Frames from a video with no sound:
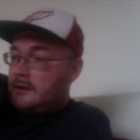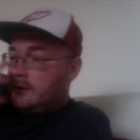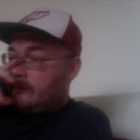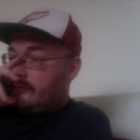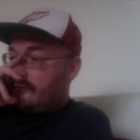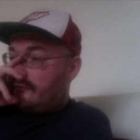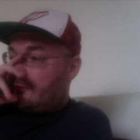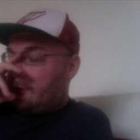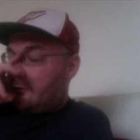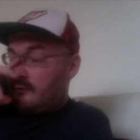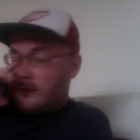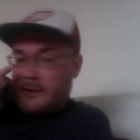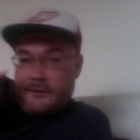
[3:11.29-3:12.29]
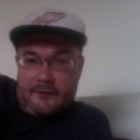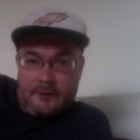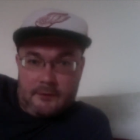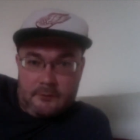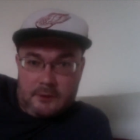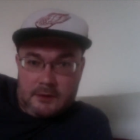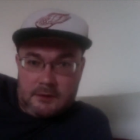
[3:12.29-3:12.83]
so I think,
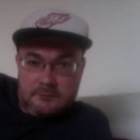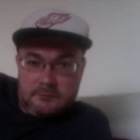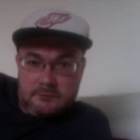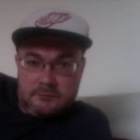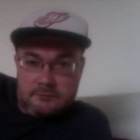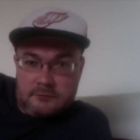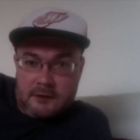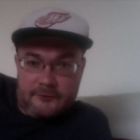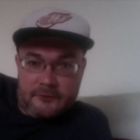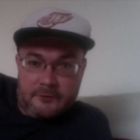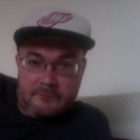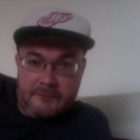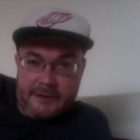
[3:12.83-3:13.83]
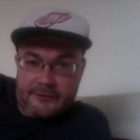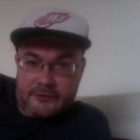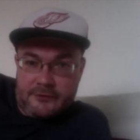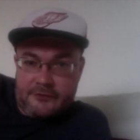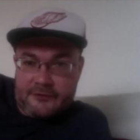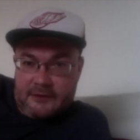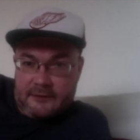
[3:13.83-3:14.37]
well, after a minute or
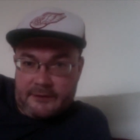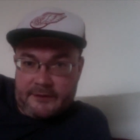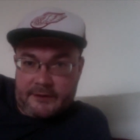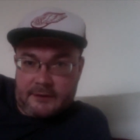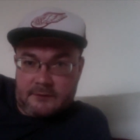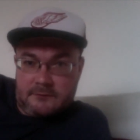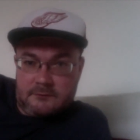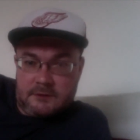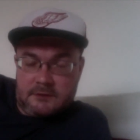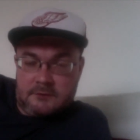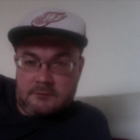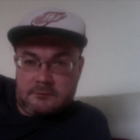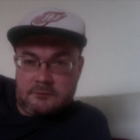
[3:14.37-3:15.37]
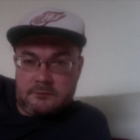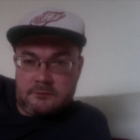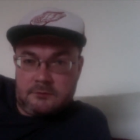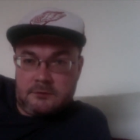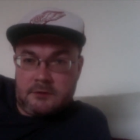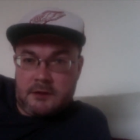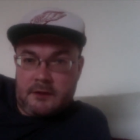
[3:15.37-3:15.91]
so, I think, well,
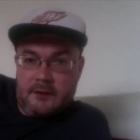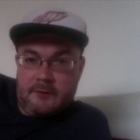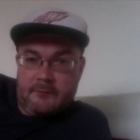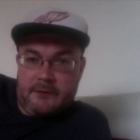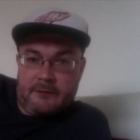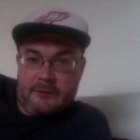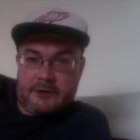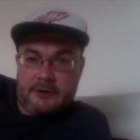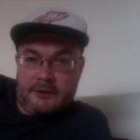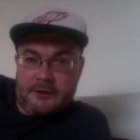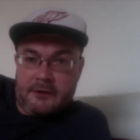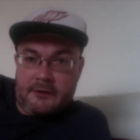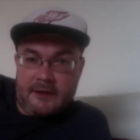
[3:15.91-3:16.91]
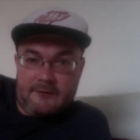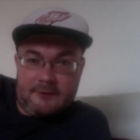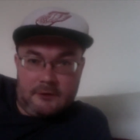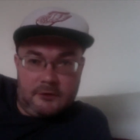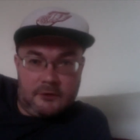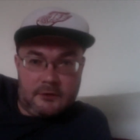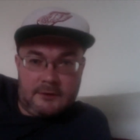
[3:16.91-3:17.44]
maybe I should go and have a
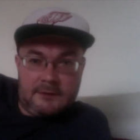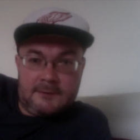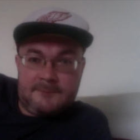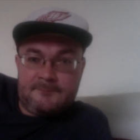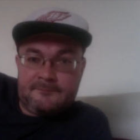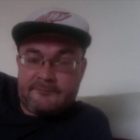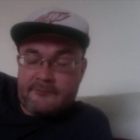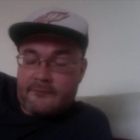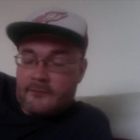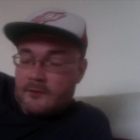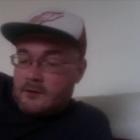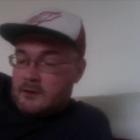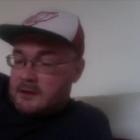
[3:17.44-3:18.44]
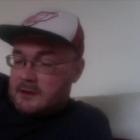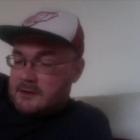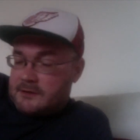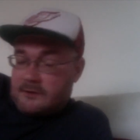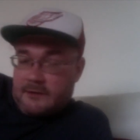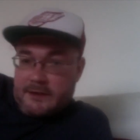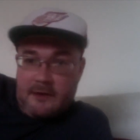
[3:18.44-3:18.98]
look. Uh,
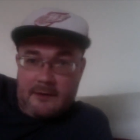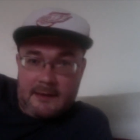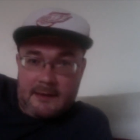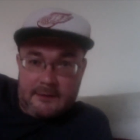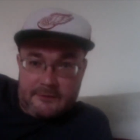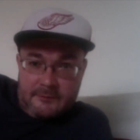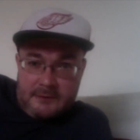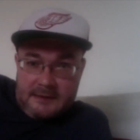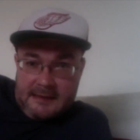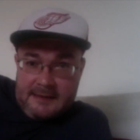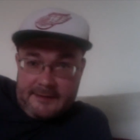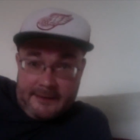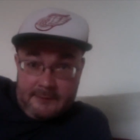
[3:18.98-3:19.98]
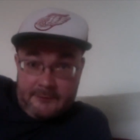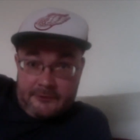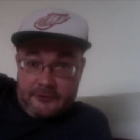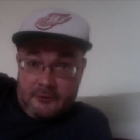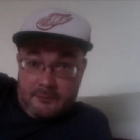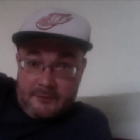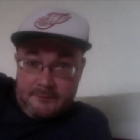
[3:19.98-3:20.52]
so I go out on my landing. I'm the
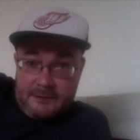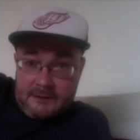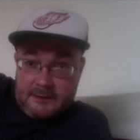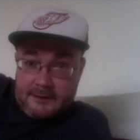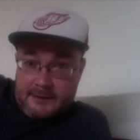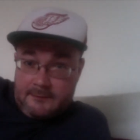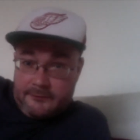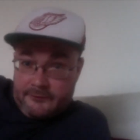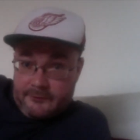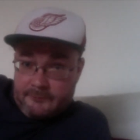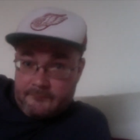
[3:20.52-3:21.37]
top of the building. I'm on the